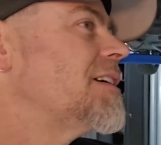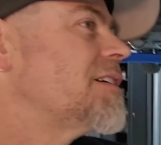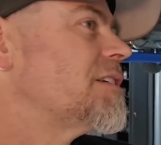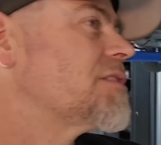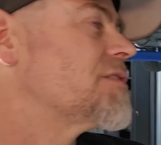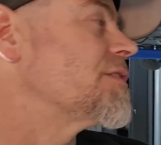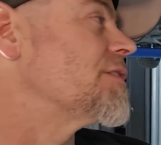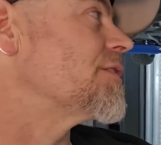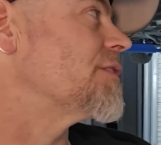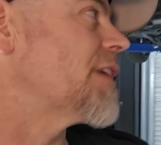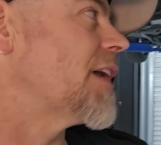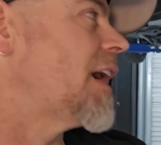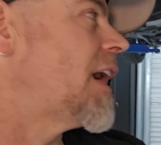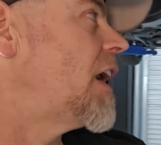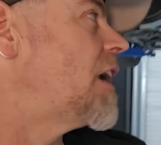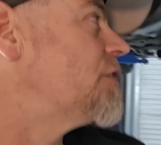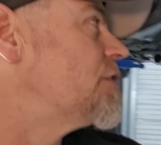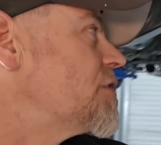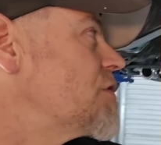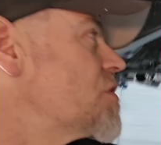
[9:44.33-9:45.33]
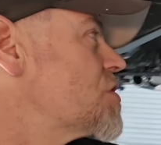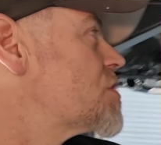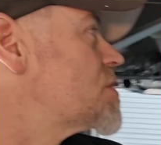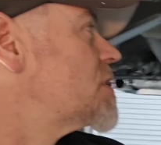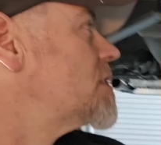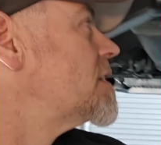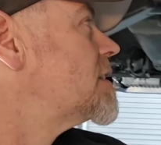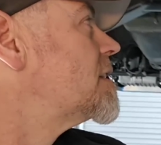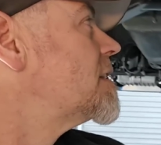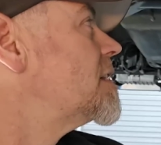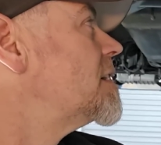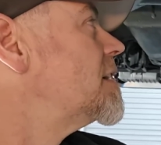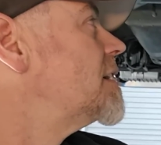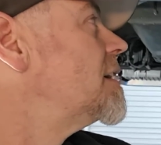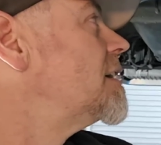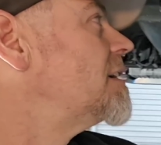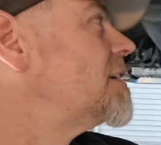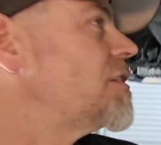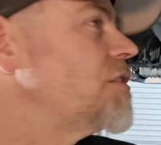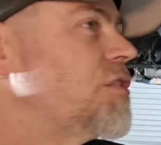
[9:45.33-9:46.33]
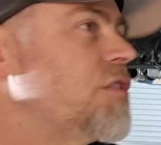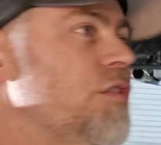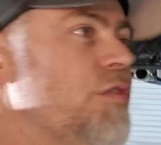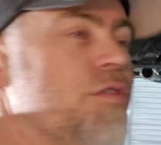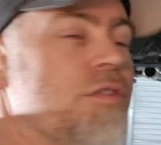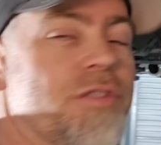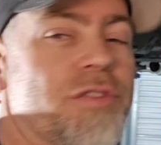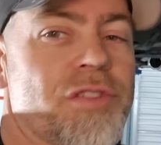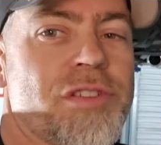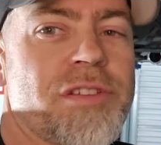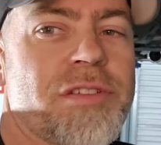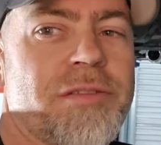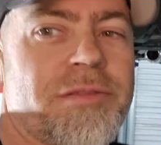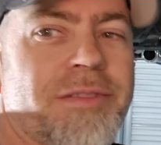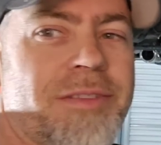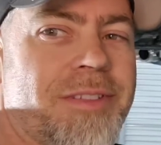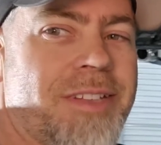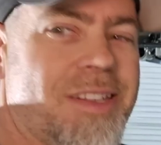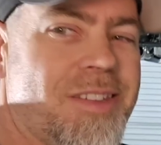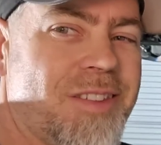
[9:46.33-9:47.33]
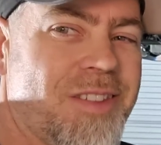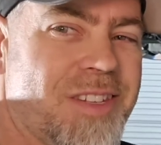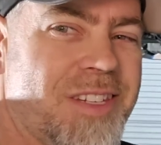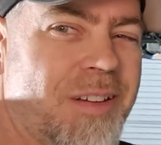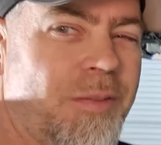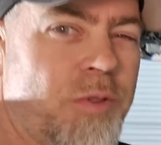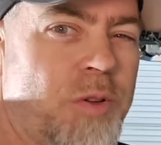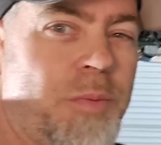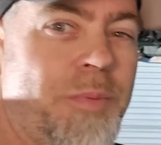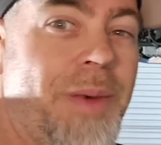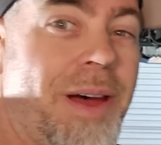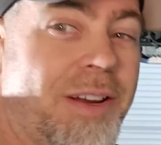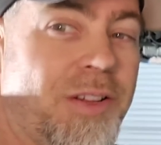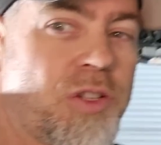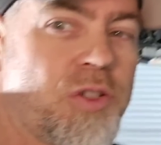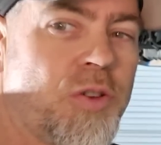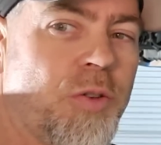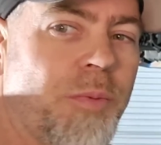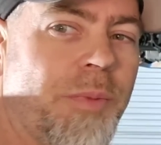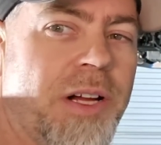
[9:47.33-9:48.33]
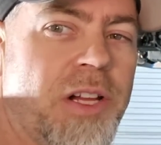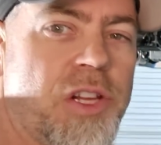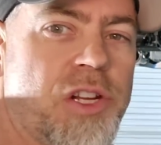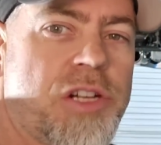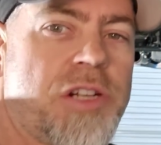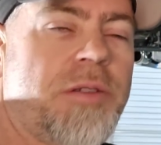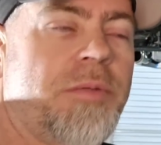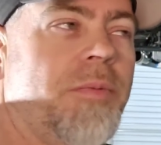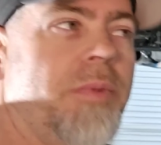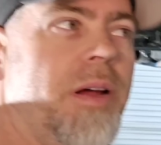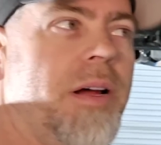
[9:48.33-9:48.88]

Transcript: So that 1/2-inch difference doesn't seem to matter too much,